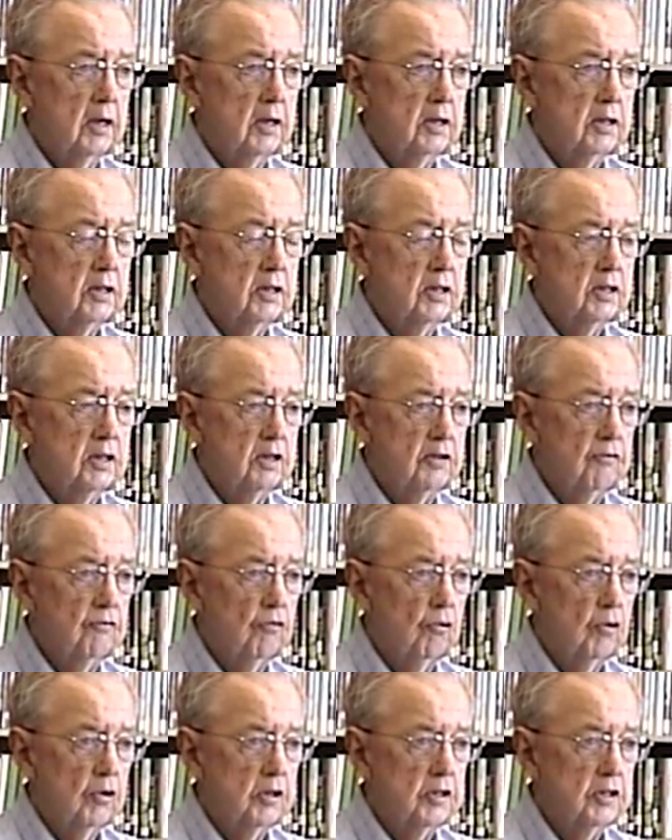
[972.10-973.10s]

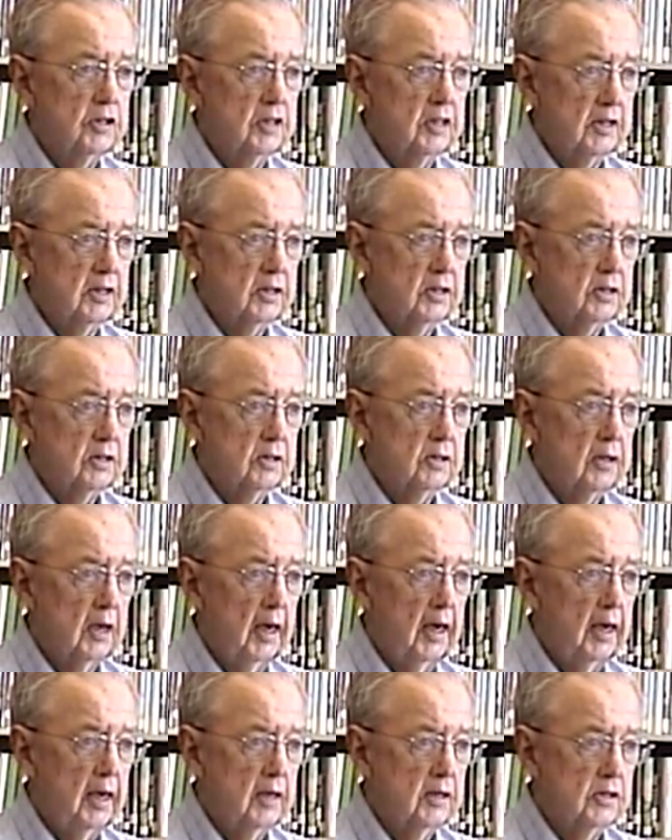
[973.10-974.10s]
C-46s
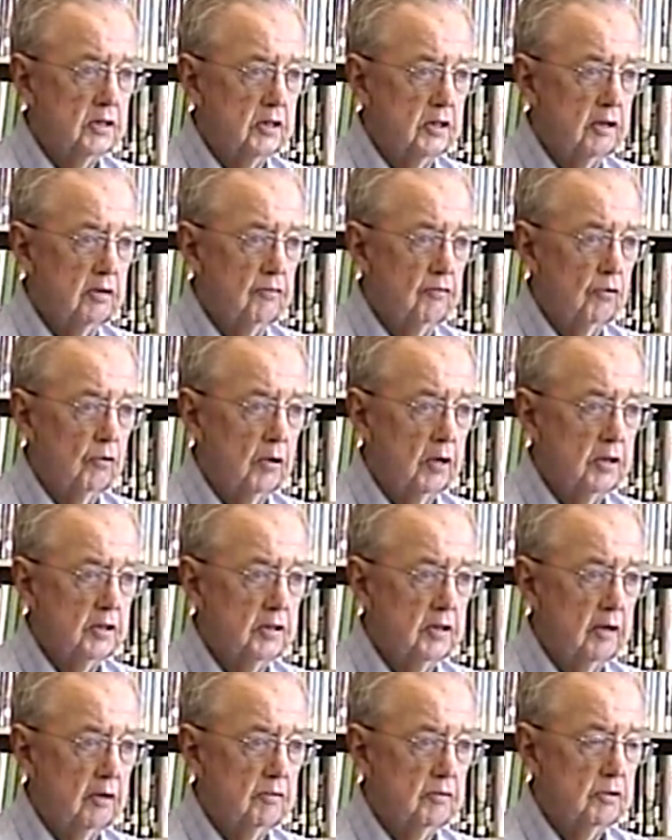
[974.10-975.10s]
and
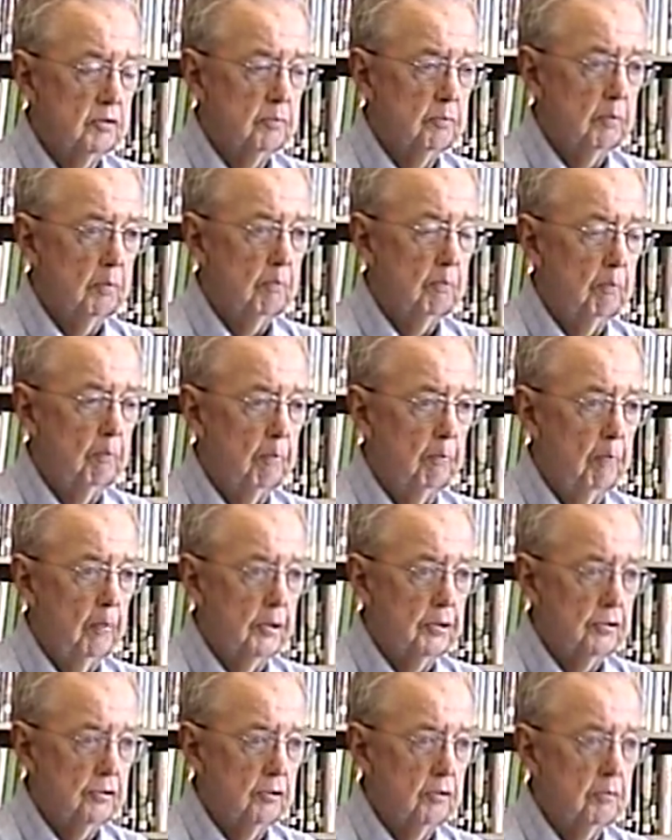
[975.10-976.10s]
C-47s.
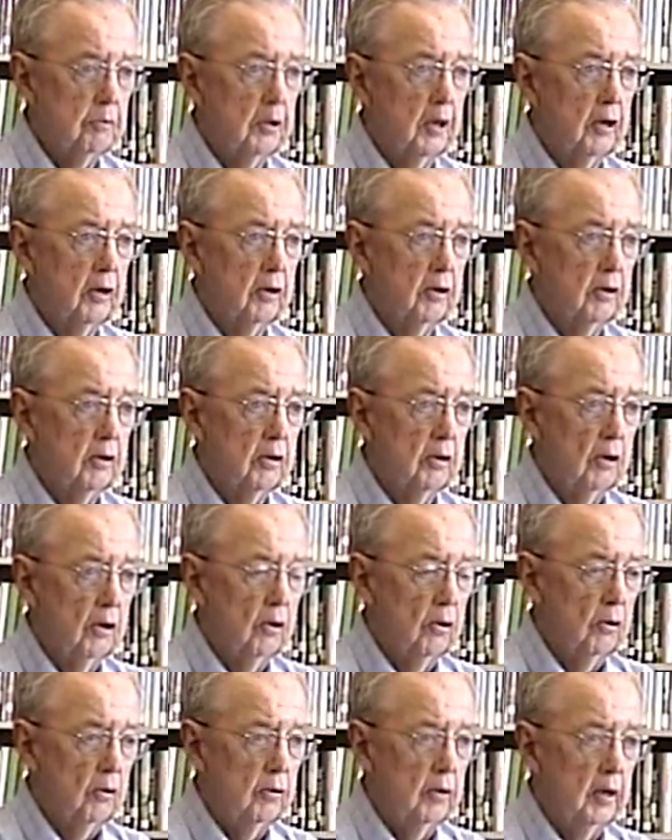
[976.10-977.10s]
But troop carrier
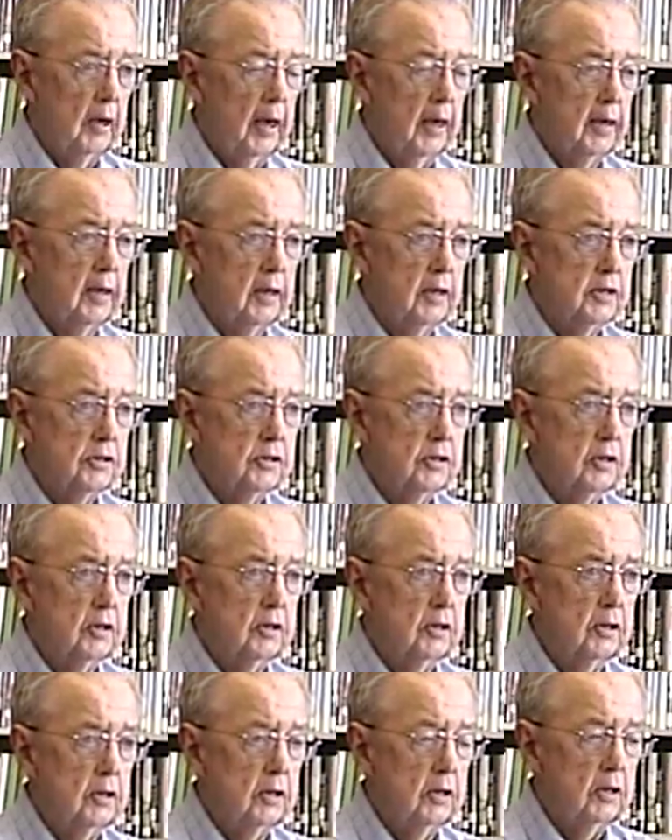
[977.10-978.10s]
alone, at least in
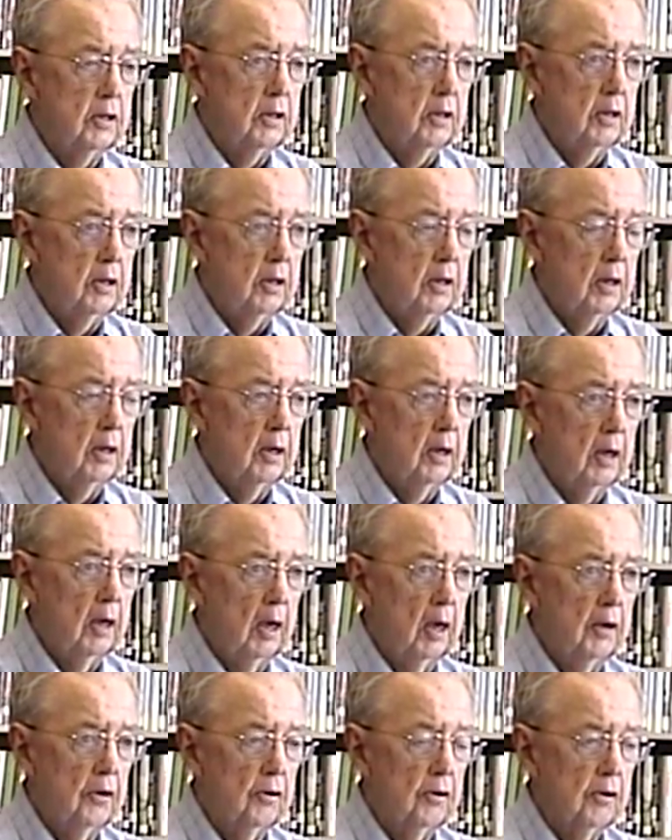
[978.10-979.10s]
the
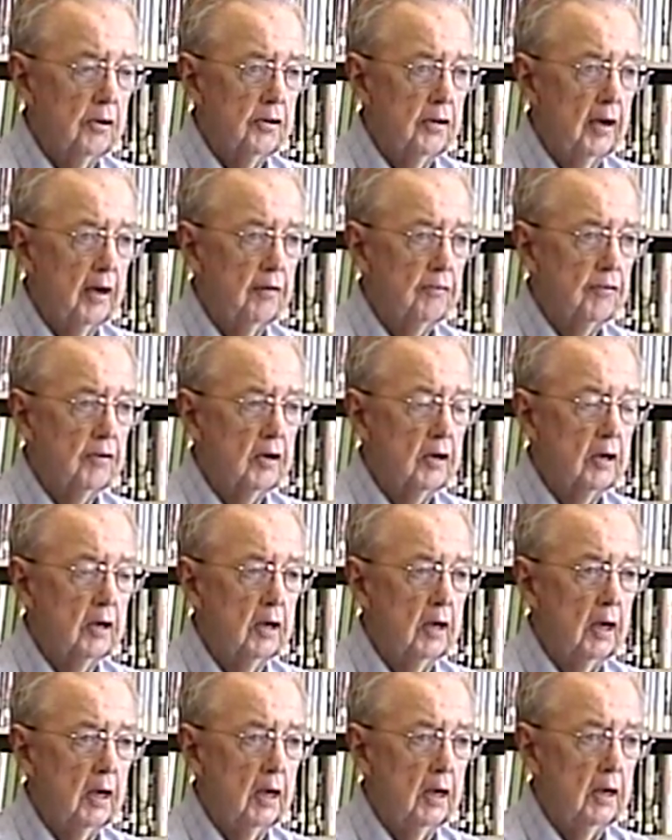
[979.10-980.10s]
North Africa
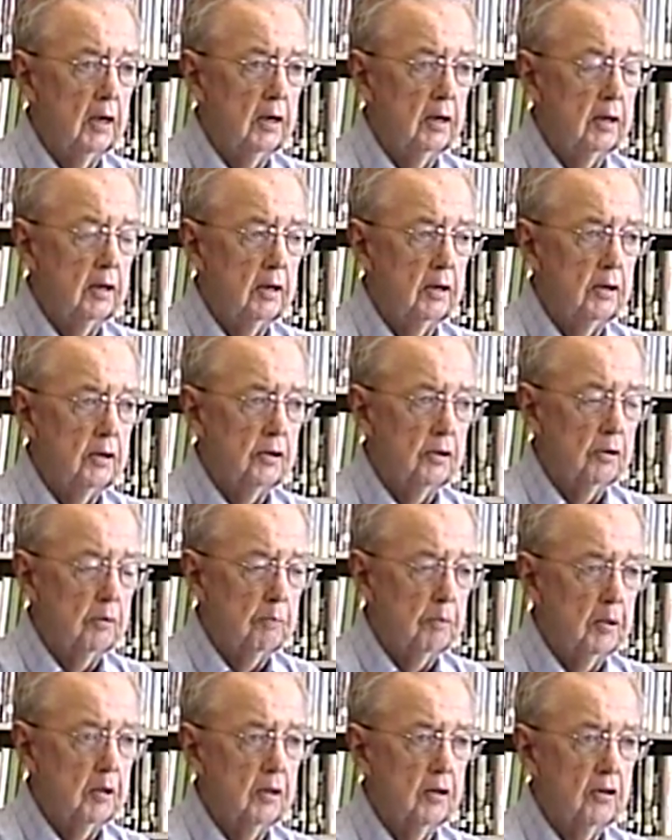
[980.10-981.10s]
and
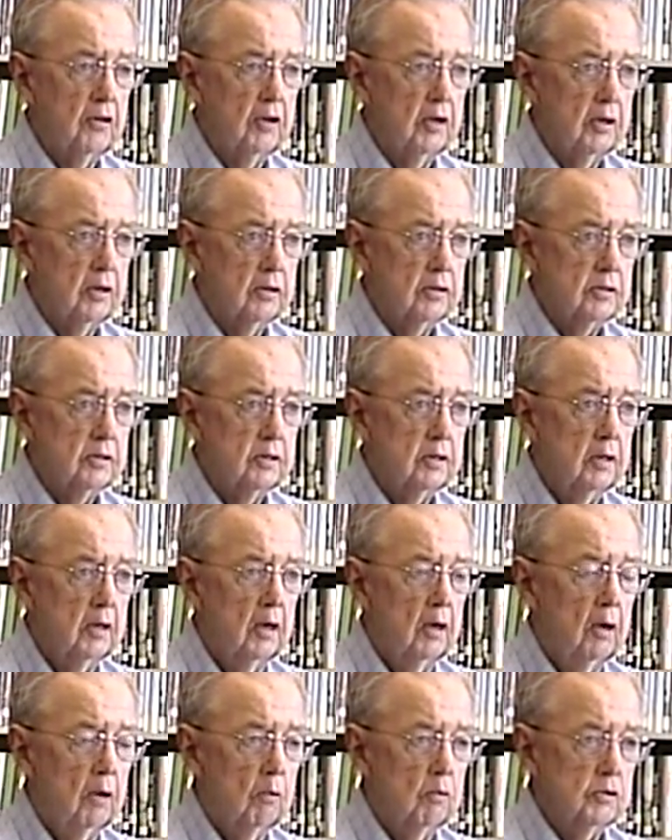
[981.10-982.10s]
European theaters,
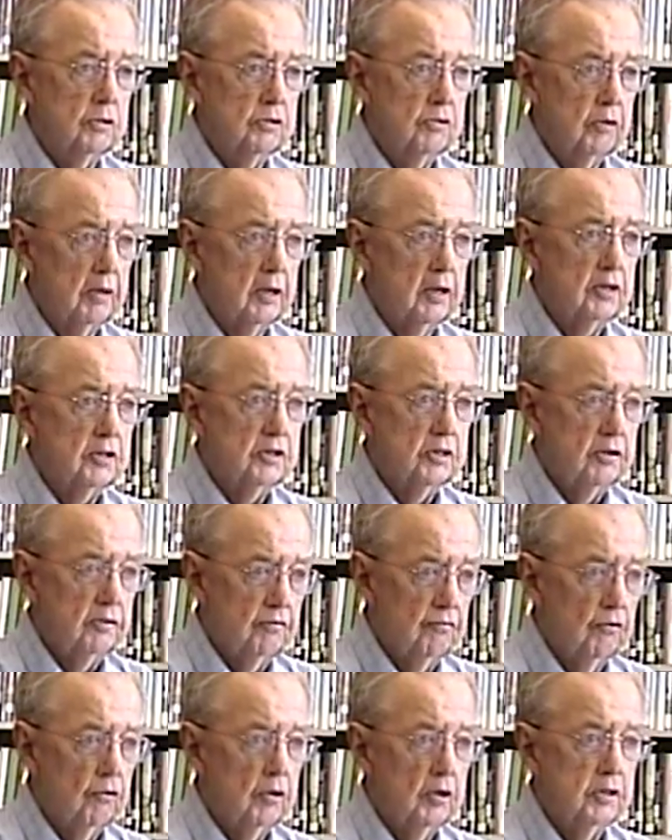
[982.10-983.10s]
was strictly
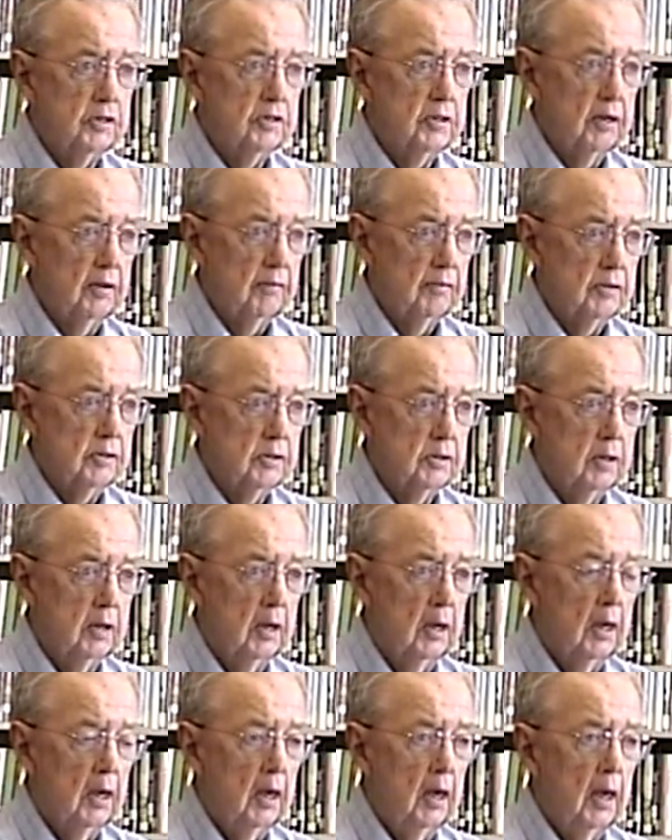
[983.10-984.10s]
C-47s.
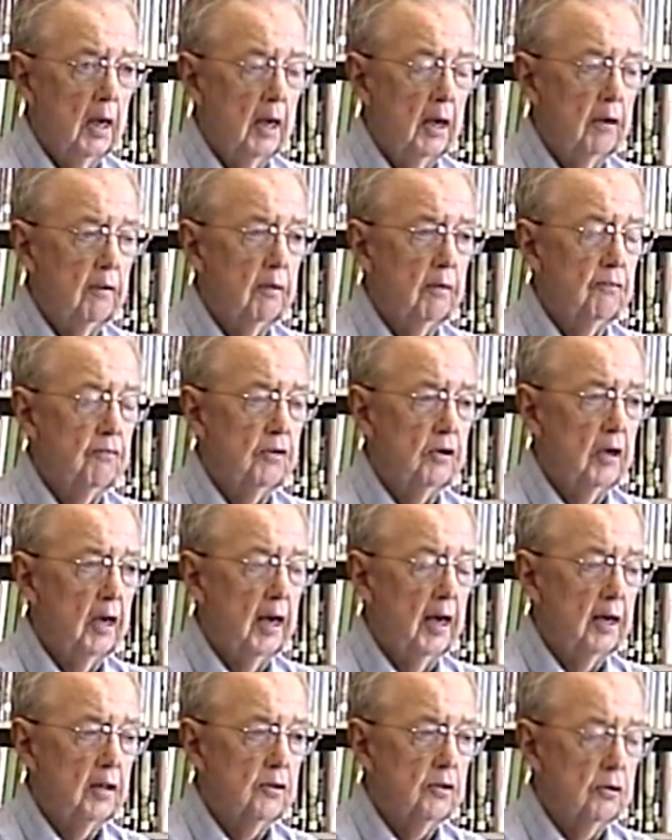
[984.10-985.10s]
If you
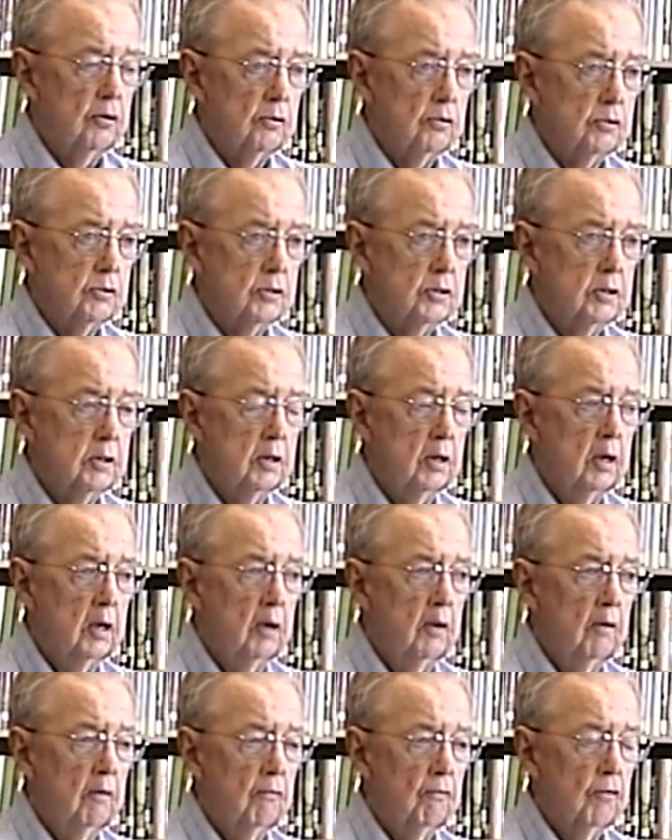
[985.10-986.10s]
add those
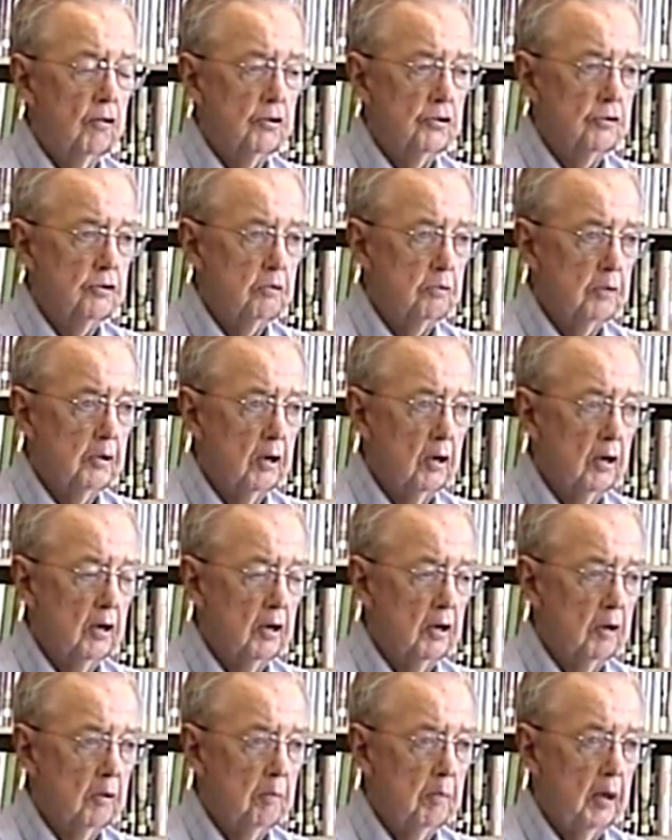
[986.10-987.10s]
for troop carrier
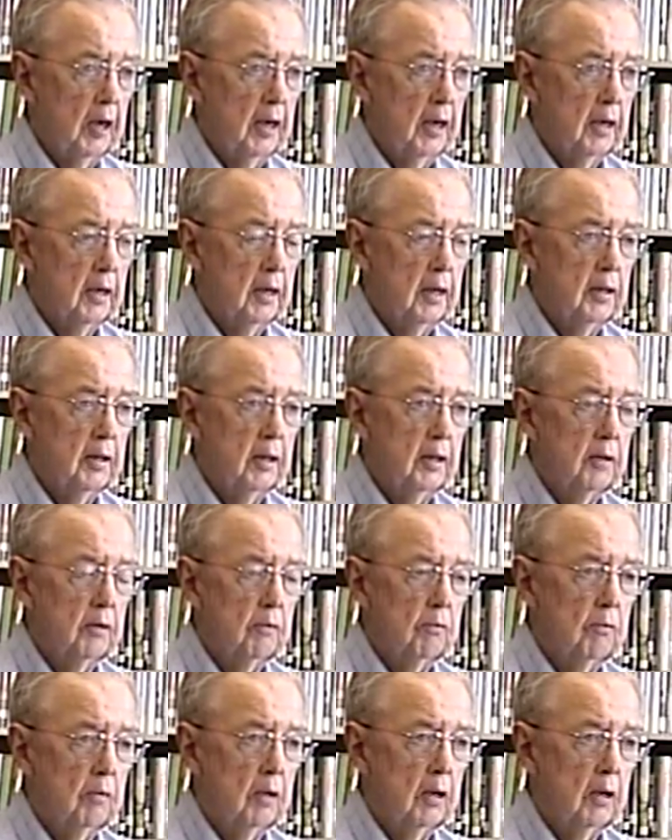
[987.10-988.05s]
command, and then the